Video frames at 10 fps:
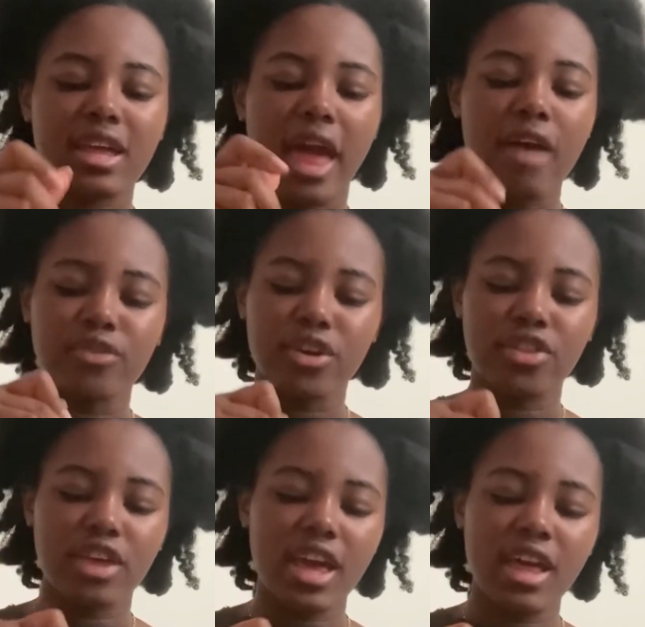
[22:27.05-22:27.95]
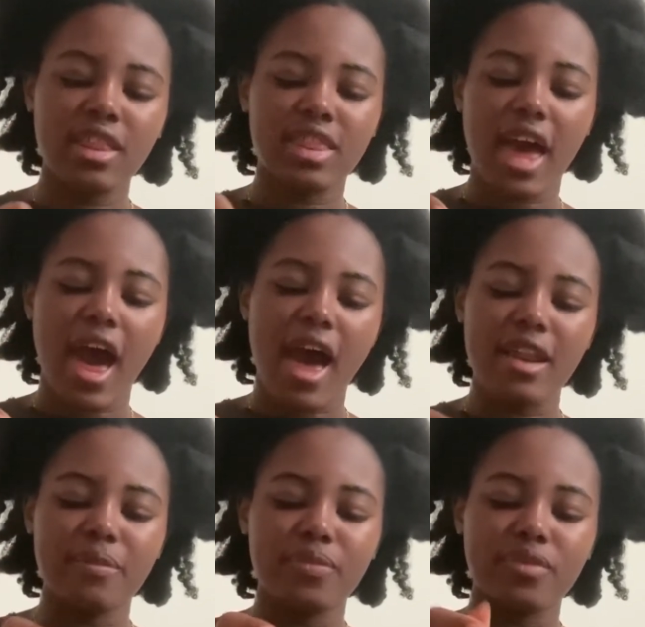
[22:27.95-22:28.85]
everything that
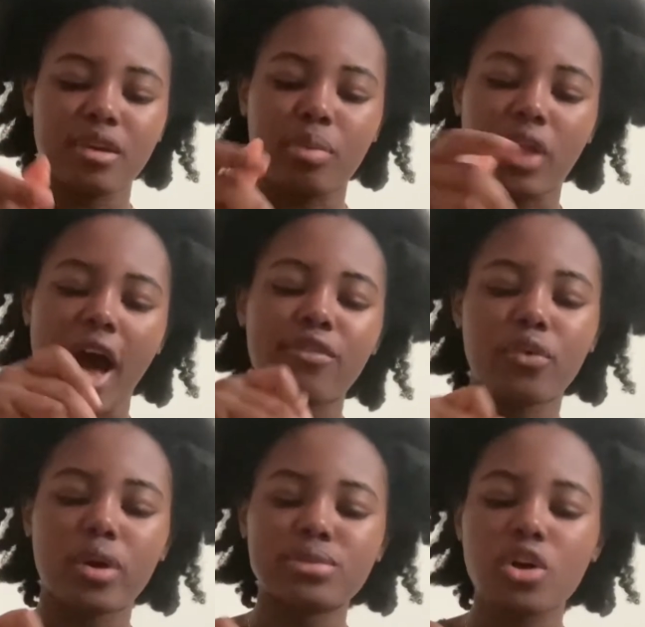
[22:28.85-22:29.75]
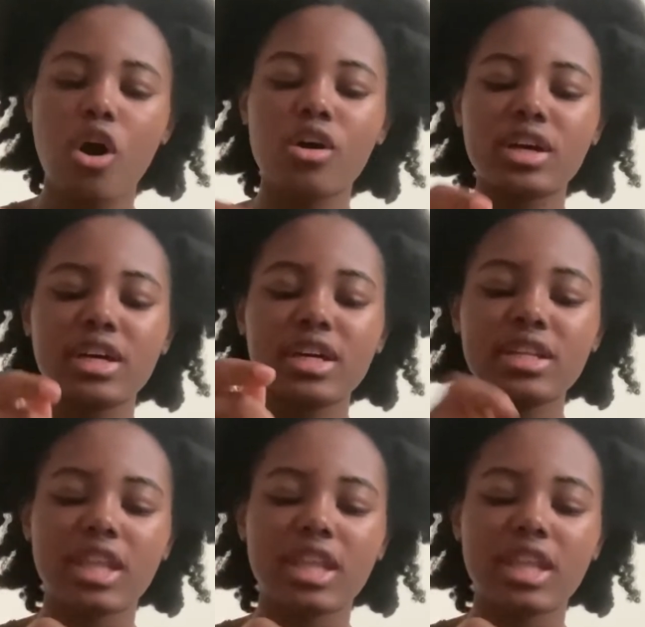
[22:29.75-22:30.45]
the platforms call good.